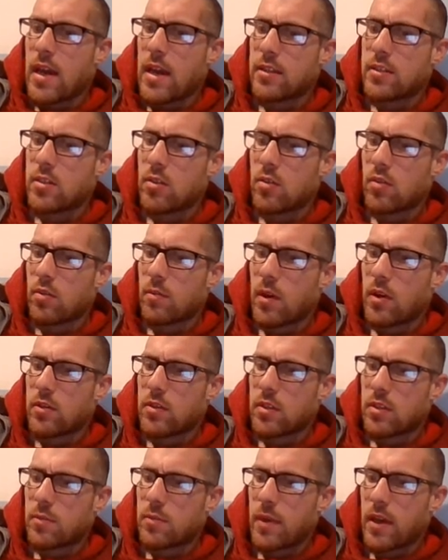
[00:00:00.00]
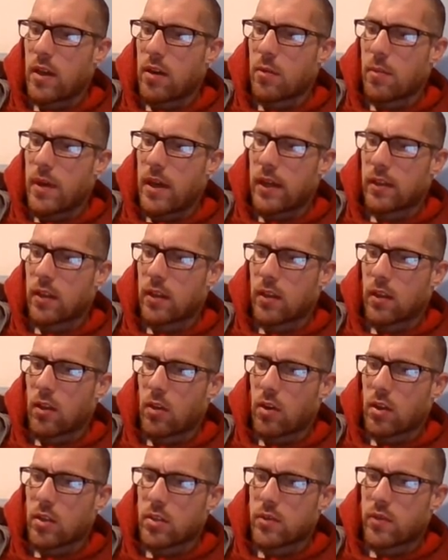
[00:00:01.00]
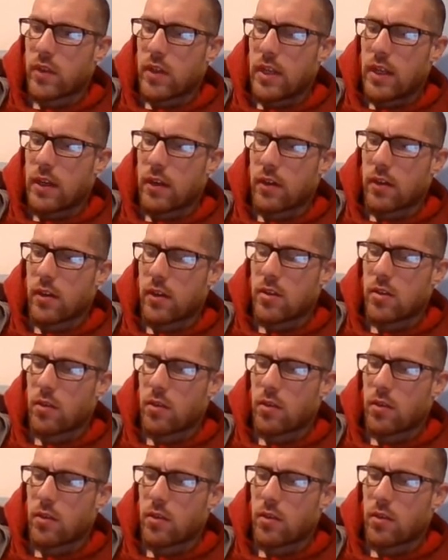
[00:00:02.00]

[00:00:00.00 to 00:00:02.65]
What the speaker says: As you and Moses paddle back to the lodge for dinner,